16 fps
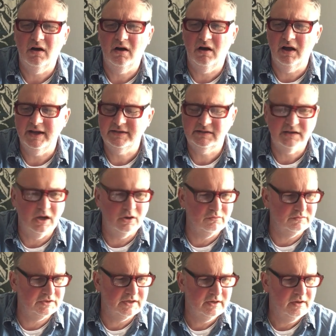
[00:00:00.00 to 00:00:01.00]
I
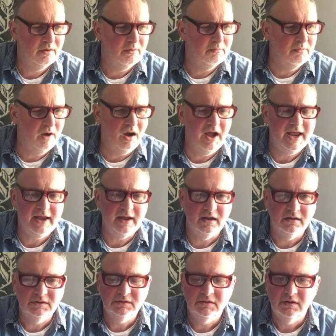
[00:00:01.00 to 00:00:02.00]
don't. My
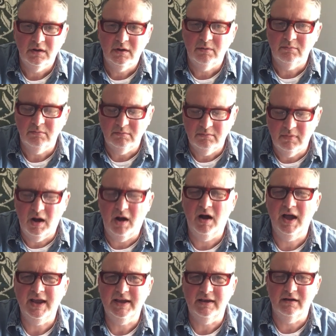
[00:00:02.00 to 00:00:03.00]

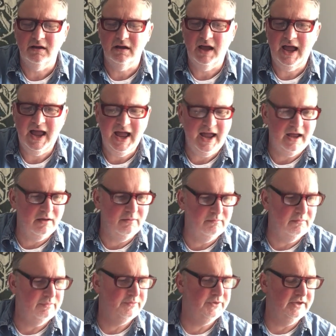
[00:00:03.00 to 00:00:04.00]
my hat
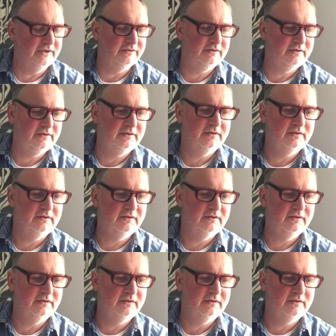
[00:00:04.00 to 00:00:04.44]
that